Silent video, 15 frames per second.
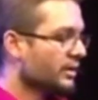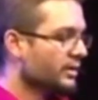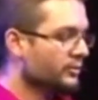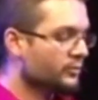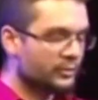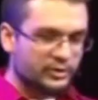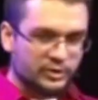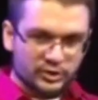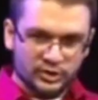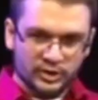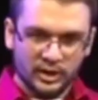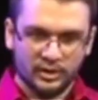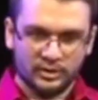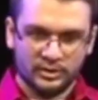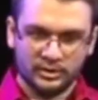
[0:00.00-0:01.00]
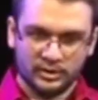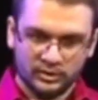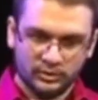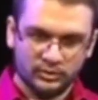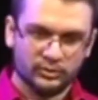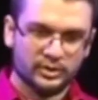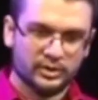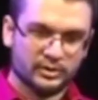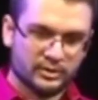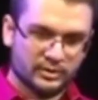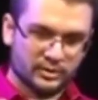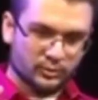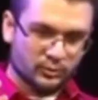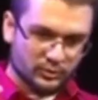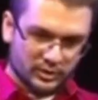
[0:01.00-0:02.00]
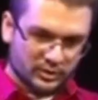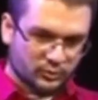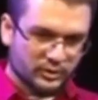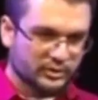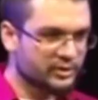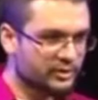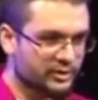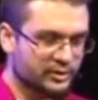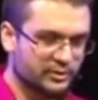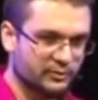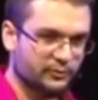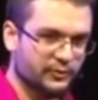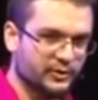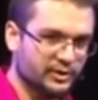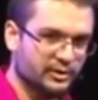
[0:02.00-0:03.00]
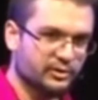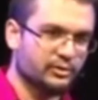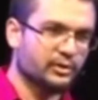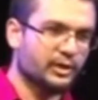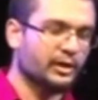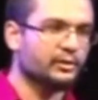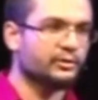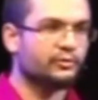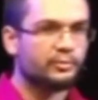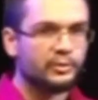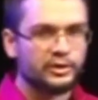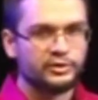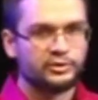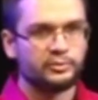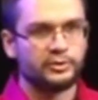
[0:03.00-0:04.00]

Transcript: it was shared, and I knew that it wasn't just a physical kind of pleasure,